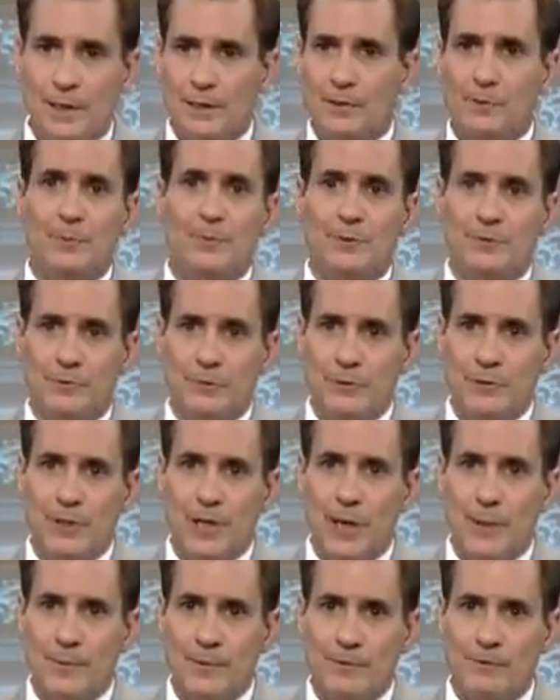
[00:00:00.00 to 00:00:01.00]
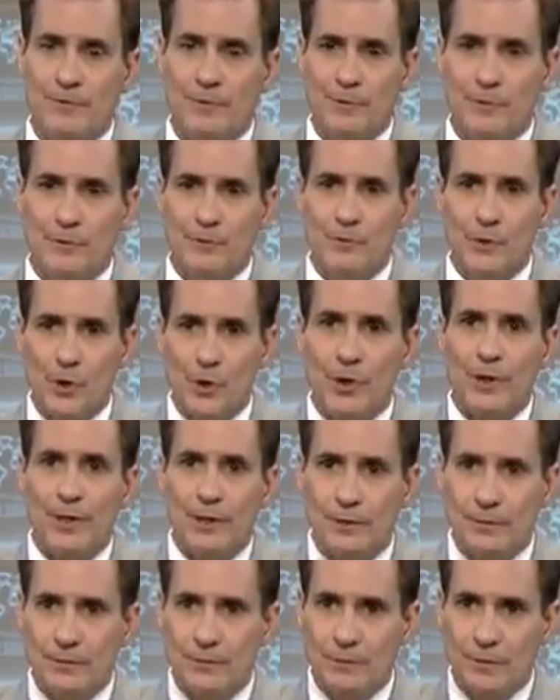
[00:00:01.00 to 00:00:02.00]
and I can't speak for his cabinet officials. All
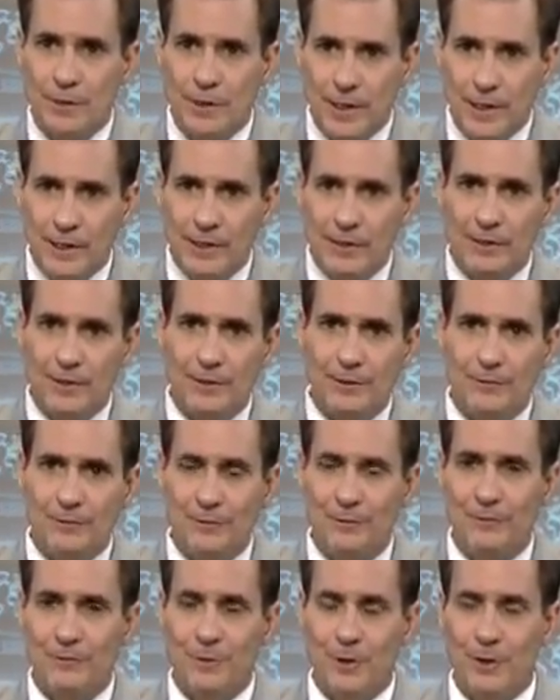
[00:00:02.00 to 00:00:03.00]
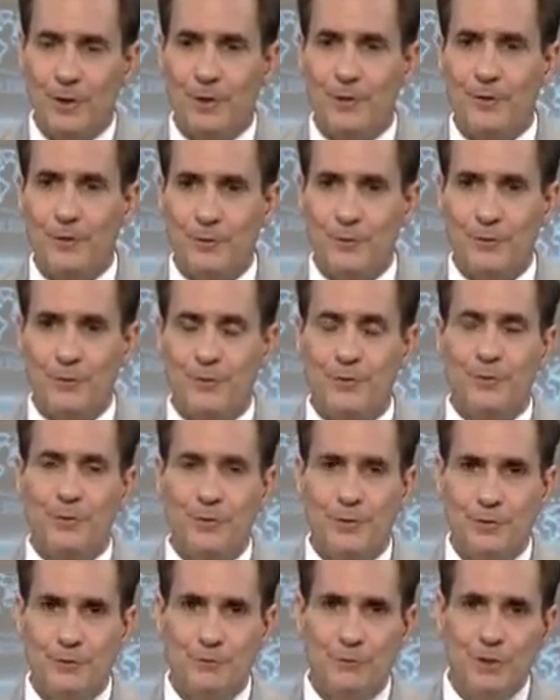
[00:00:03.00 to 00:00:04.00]
I can, again,
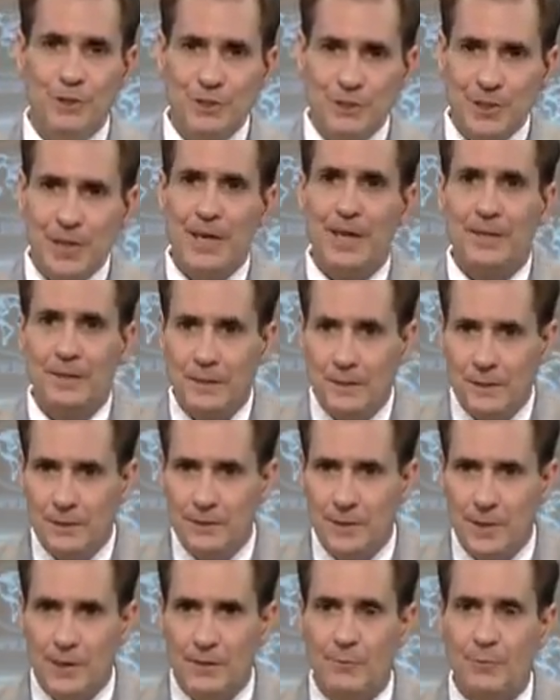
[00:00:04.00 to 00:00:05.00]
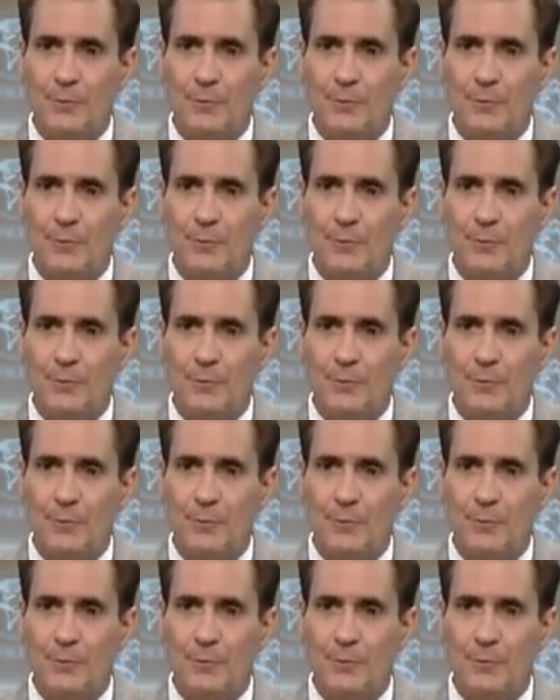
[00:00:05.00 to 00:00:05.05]
restate is